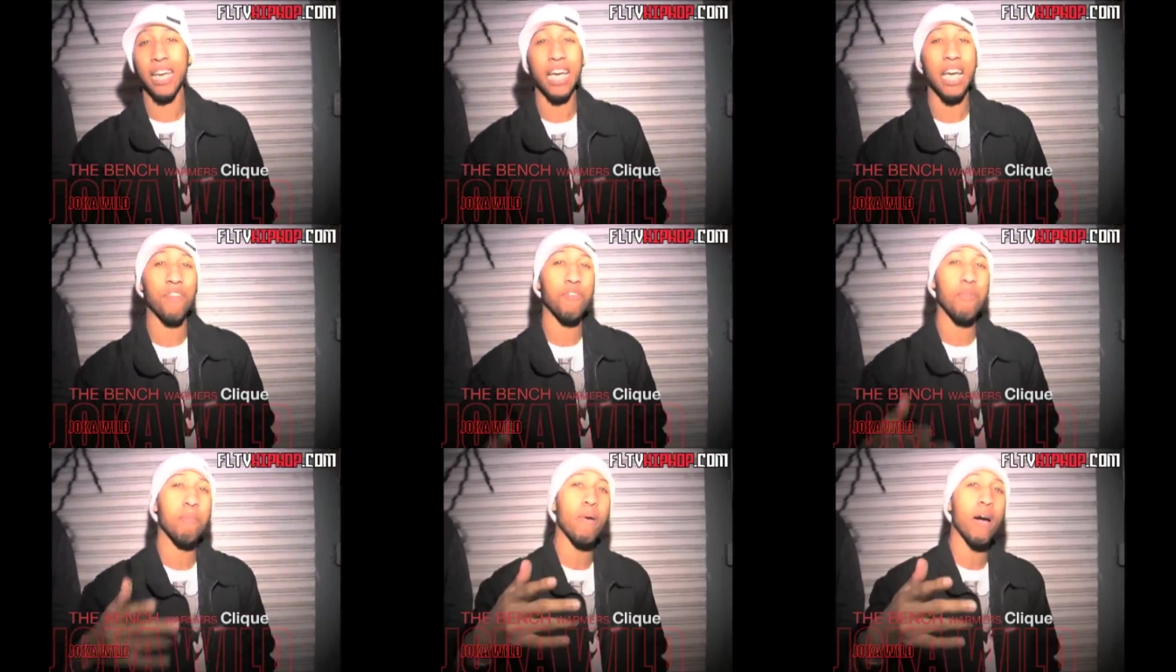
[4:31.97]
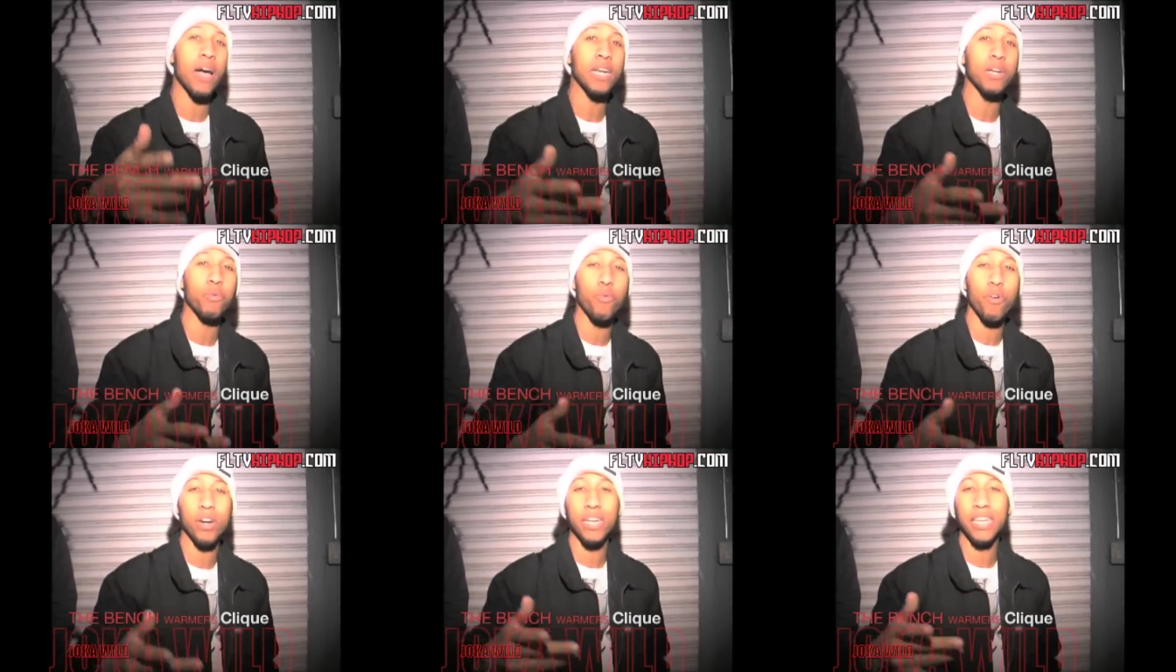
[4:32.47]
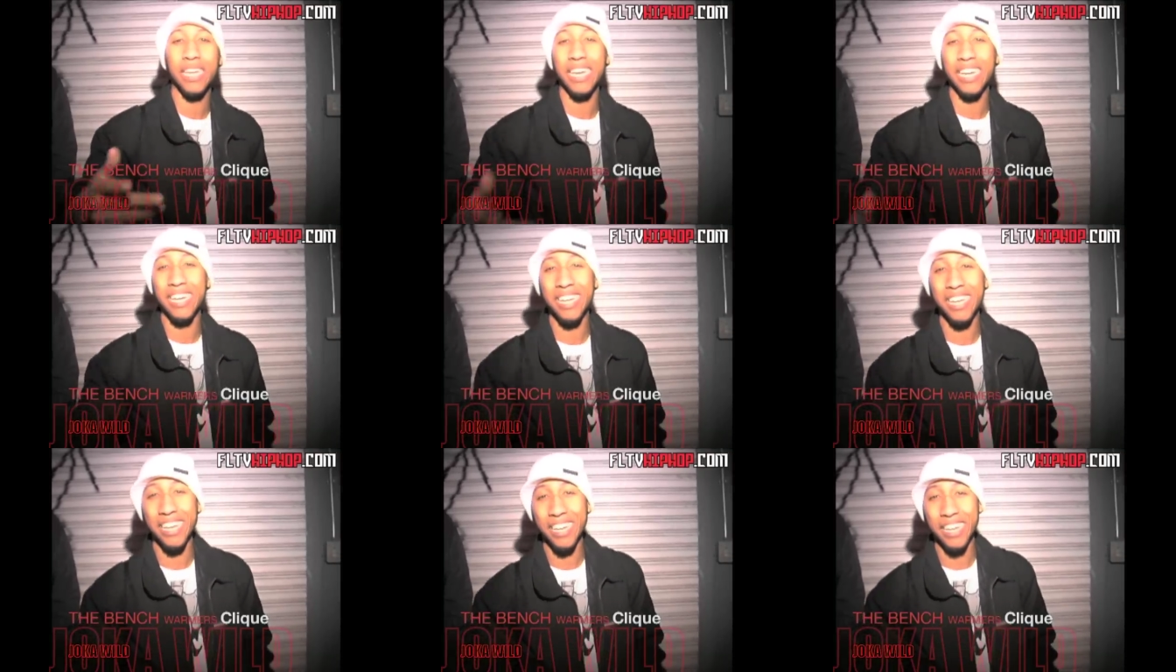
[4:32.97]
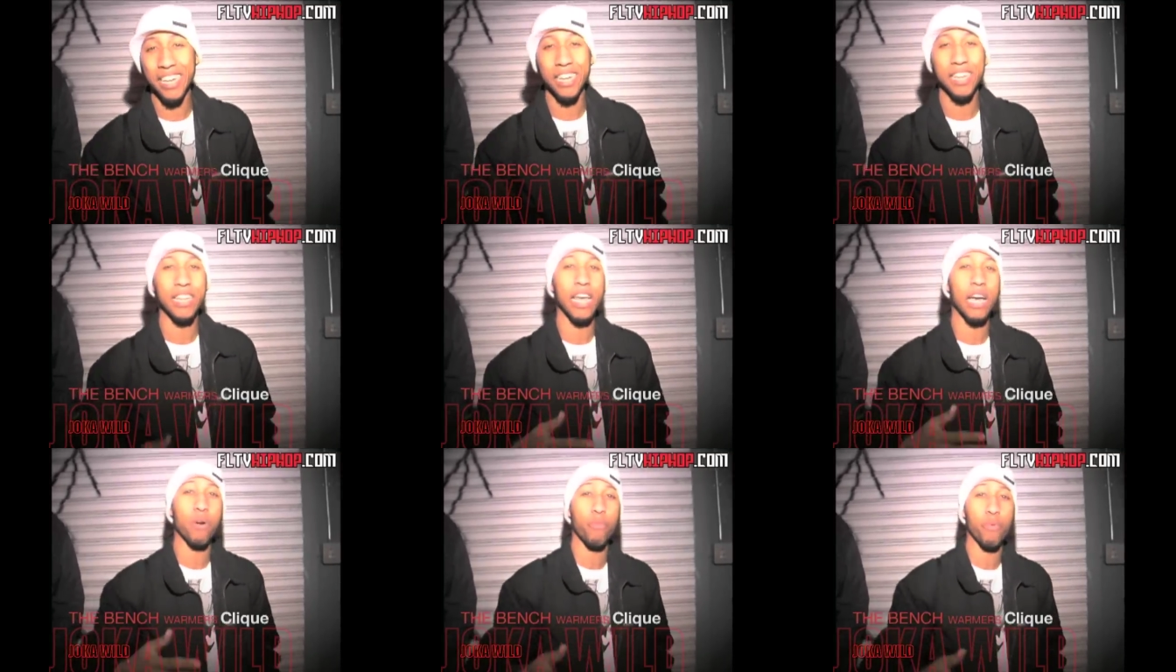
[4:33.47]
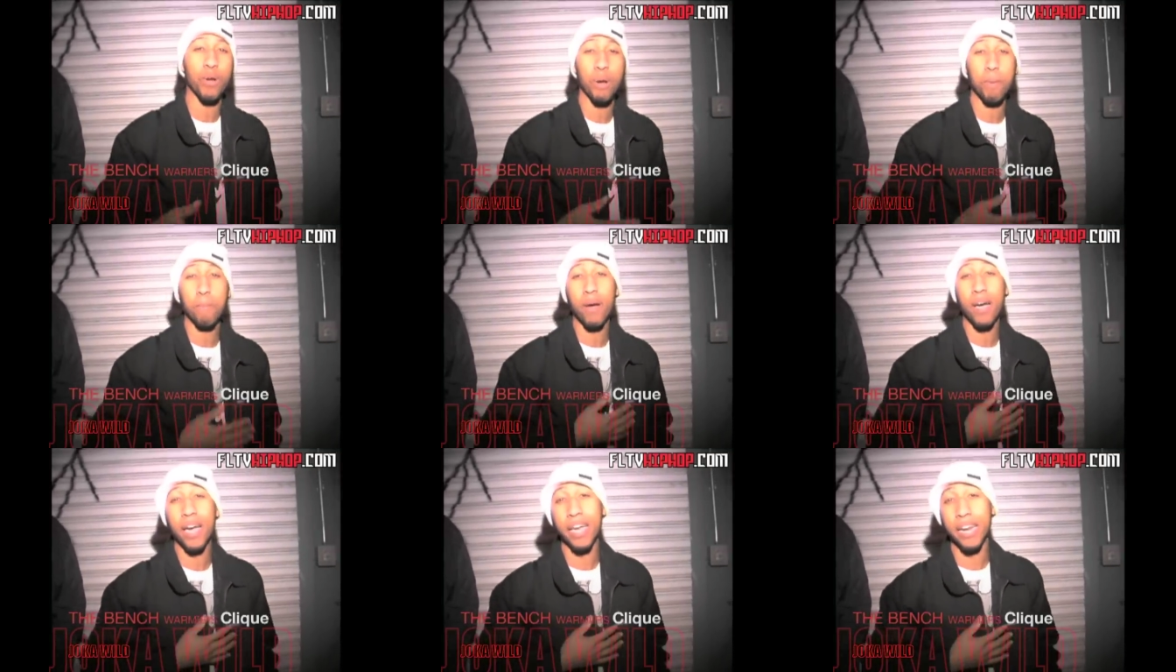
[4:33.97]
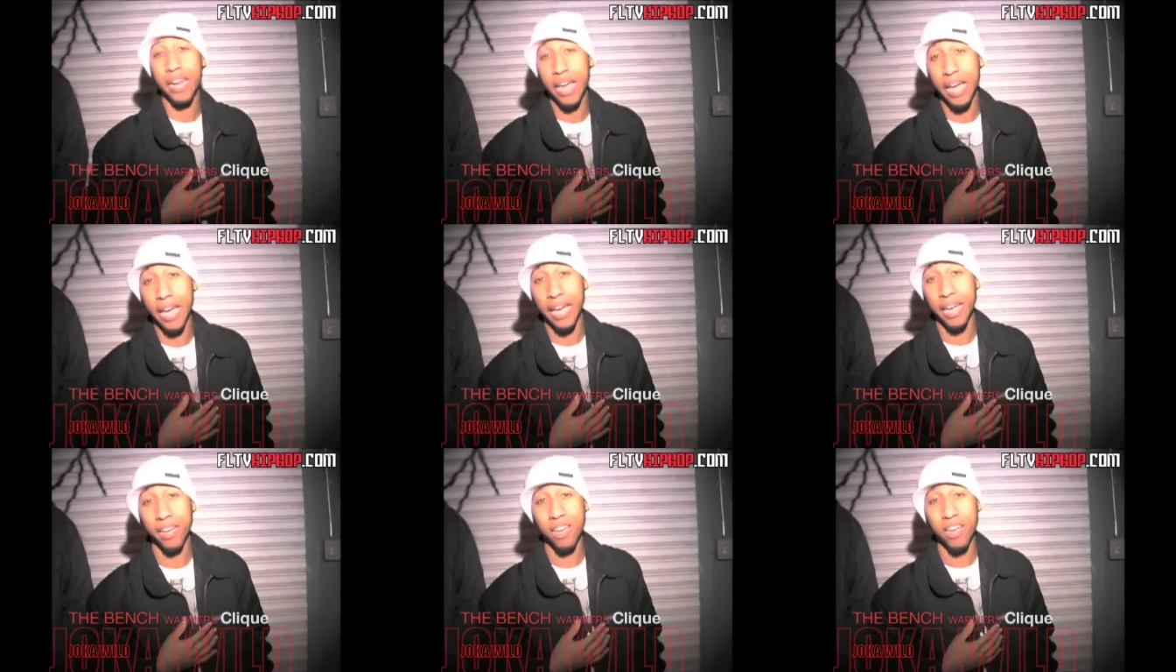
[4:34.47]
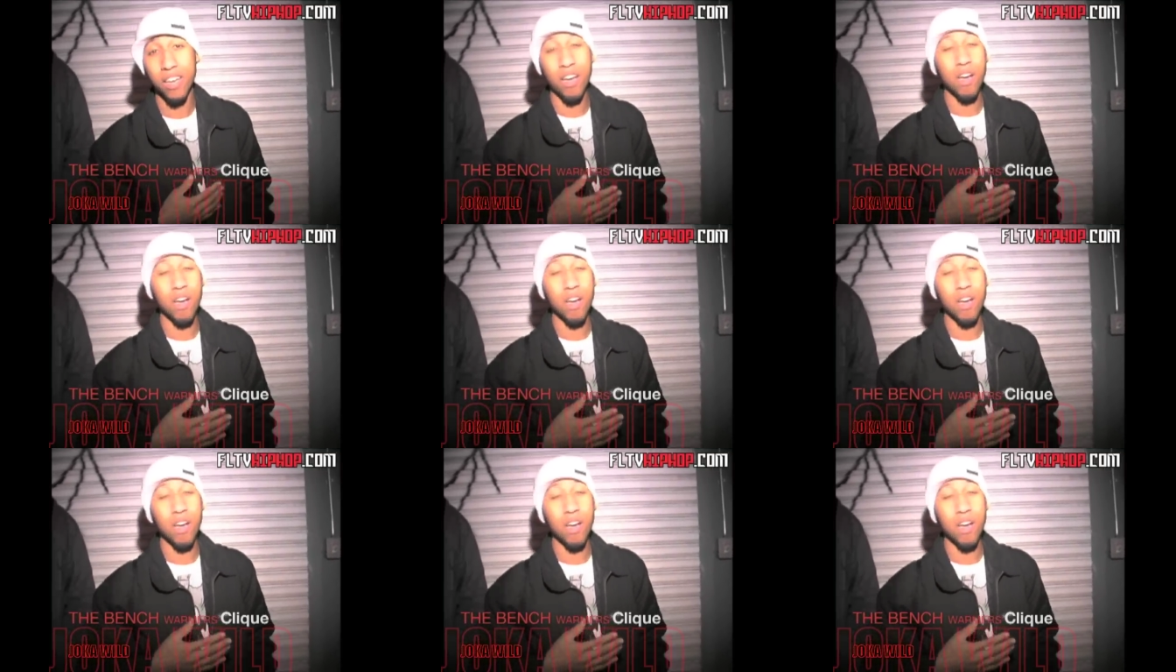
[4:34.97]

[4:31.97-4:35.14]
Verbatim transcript: Everybody wanna get in, like where mine at.